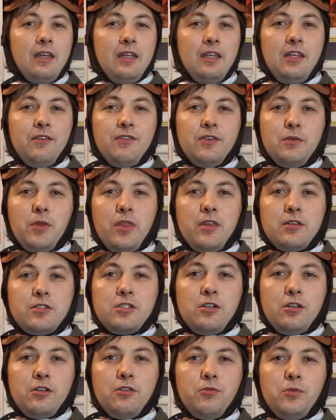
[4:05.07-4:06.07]
Even with the
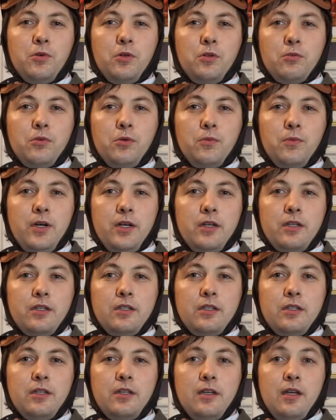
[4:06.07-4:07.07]
start of World War
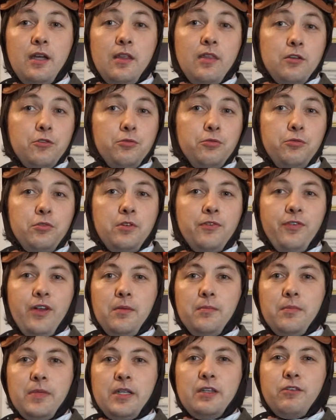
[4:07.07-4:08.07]
I, and the true
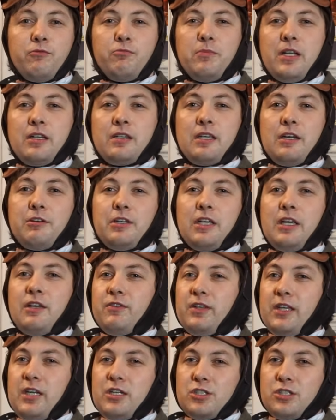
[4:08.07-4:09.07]
development of military
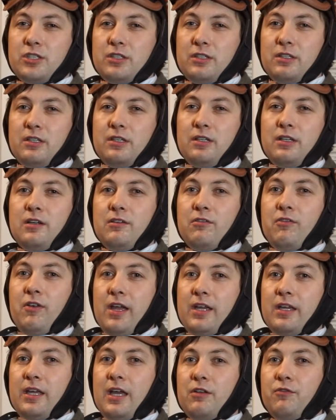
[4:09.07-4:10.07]
aviation,
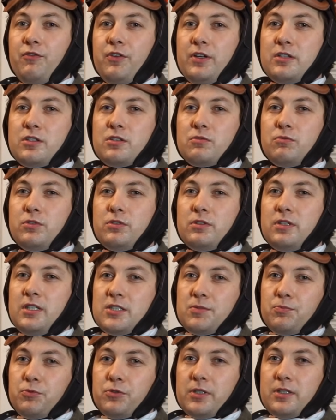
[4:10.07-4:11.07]
flying outfits were
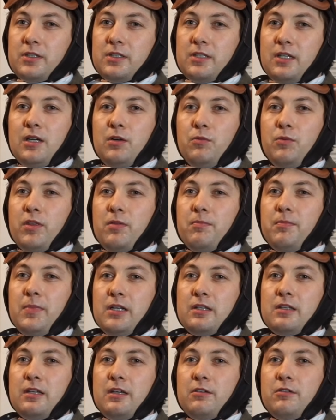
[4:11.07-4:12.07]
disparate, with
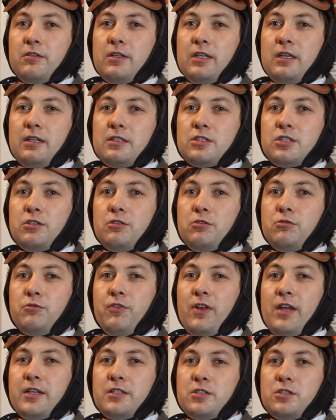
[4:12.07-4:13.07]
military-issued
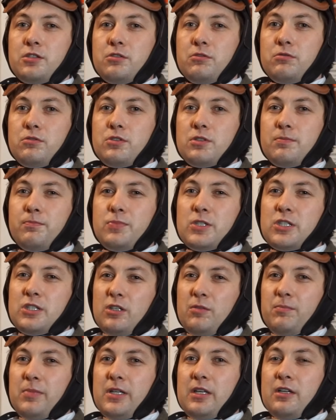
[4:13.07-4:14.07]
flight suits
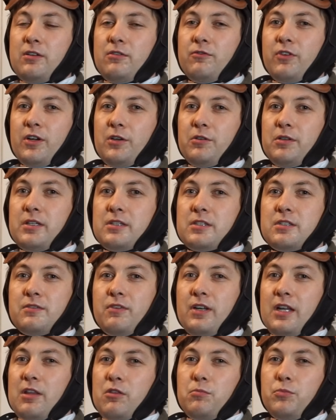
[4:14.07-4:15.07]
still being variants of
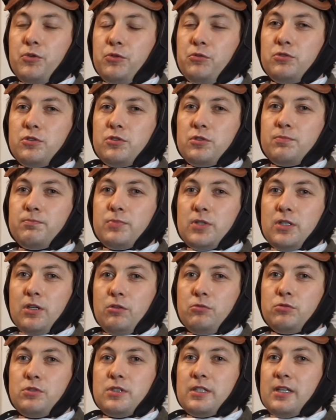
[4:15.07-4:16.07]
leather boots,
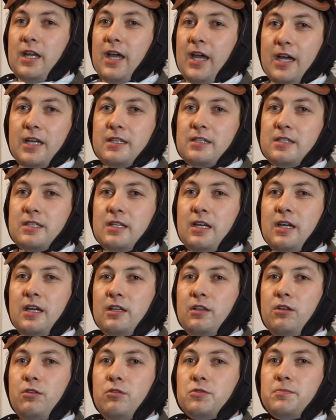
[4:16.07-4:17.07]
coats, and hats
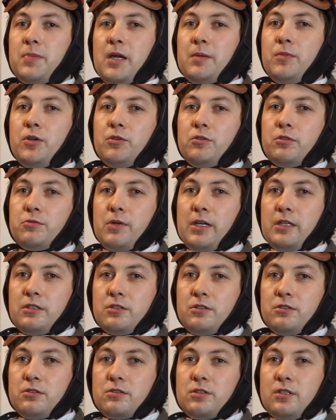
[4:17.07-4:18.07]
used by motor
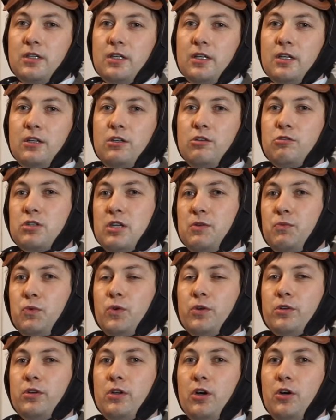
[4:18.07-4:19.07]
racers, usually
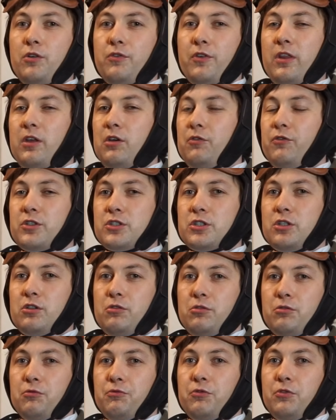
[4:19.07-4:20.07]
worn over the official
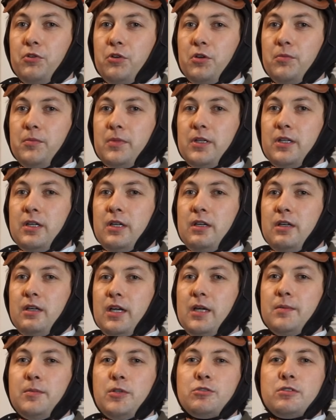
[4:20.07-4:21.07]
uniform,
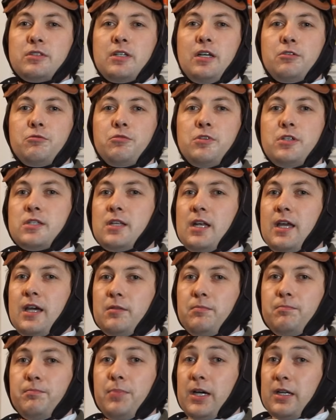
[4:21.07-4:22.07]
and most countries
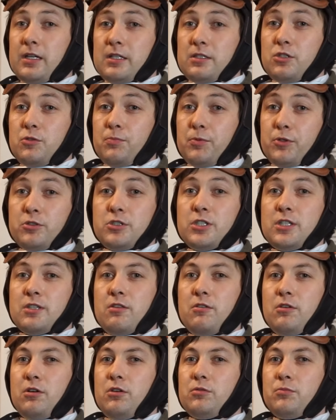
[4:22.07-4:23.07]
allowed pilots to purchase
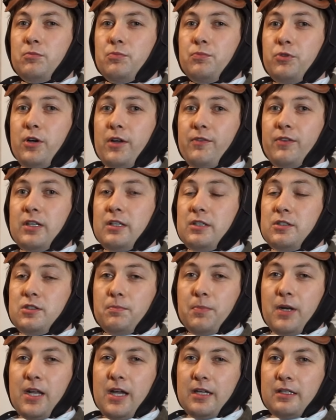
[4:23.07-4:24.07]
their own privately
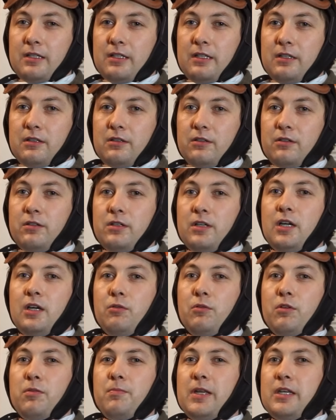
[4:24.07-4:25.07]
supplied gear,
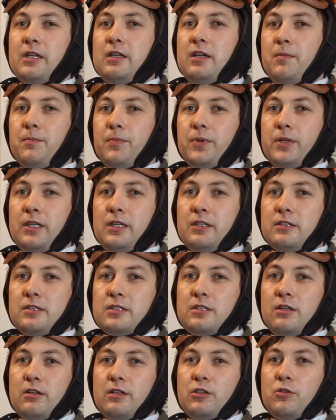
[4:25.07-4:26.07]
with many companies
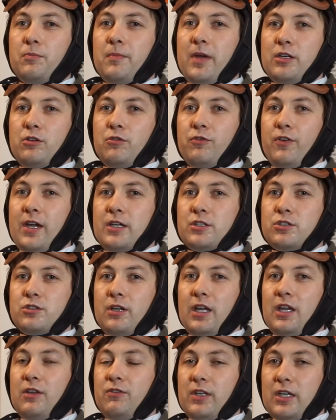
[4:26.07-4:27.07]
starting to manufacture
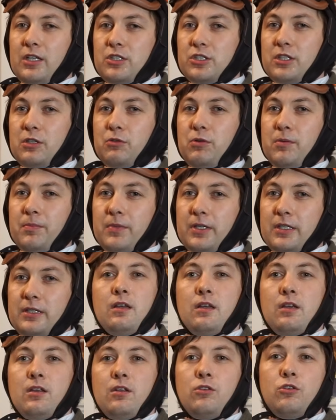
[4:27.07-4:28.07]
aviation equipment.
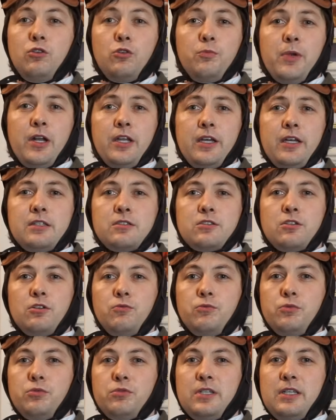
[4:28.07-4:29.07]
New planes could
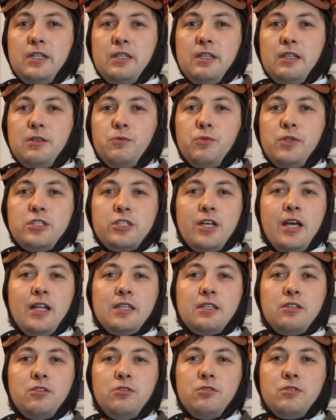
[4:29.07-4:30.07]
routinely reach
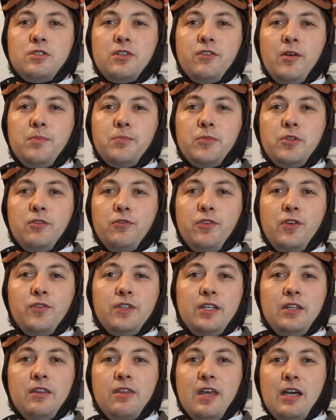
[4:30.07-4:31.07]
altitudes of up to
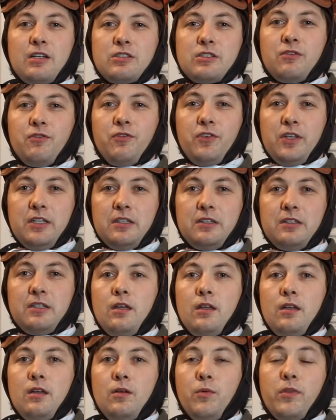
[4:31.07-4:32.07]
15,000 feet,
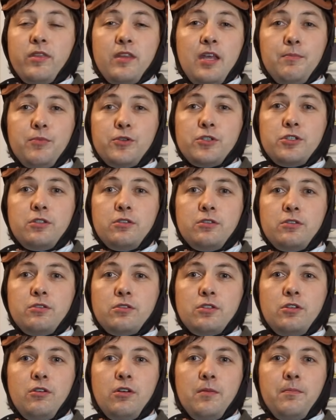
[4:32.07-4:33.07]
with temperatures
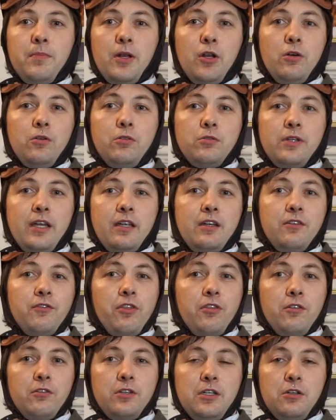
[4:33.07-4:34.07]
going below
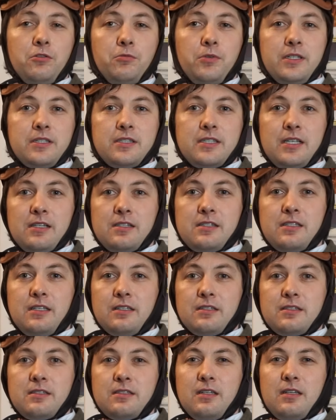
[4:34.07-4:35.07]
-30 degrees
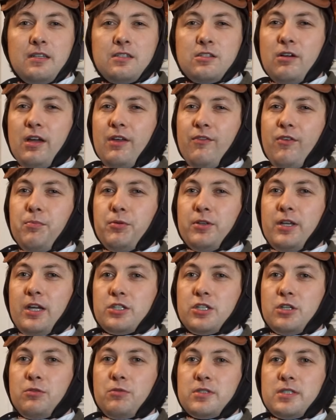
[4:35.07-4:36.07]
Celsius, so heavy
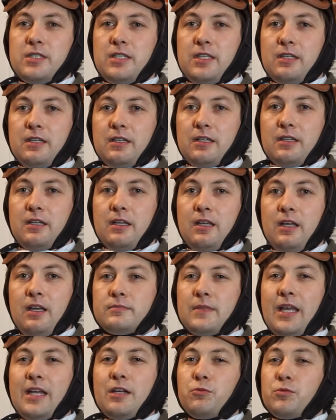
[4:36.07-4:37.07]
protection was needed,
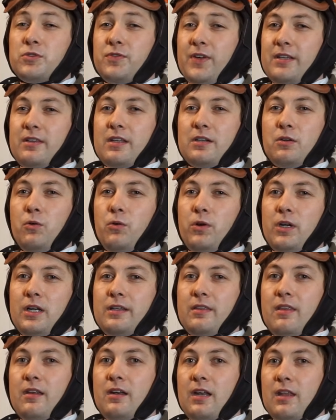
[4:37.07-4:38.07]
and it was found that
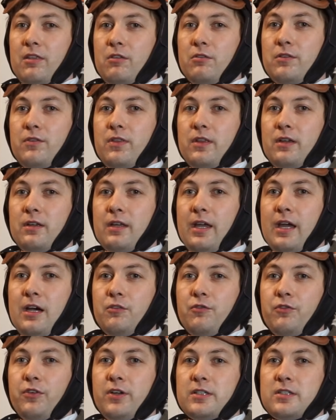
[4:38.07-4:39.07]
oiling the leather of the
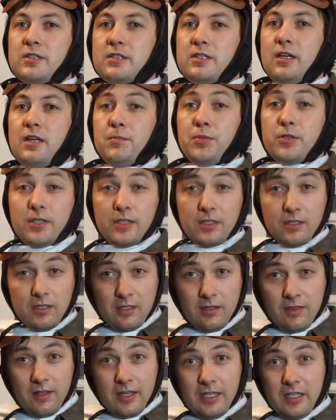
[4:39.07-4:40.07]
outfits,
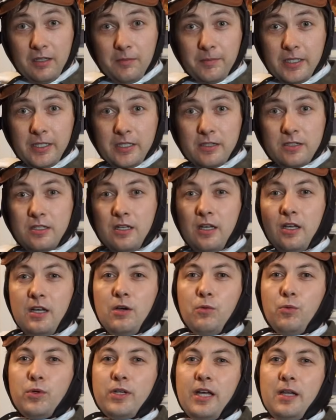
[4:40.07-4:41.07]
particularly the helmets,
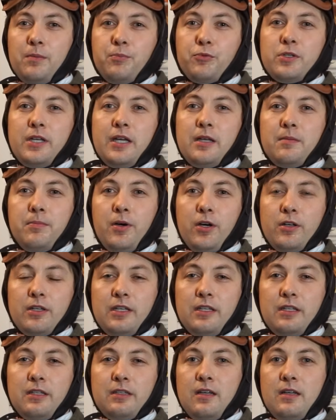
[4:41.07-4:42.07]
would help retain body
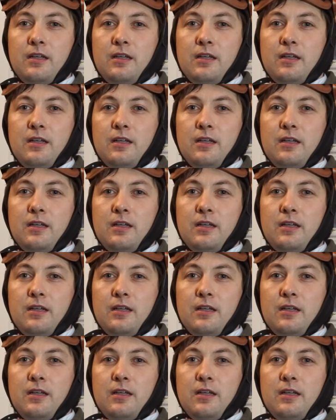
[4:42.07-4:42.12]
heat.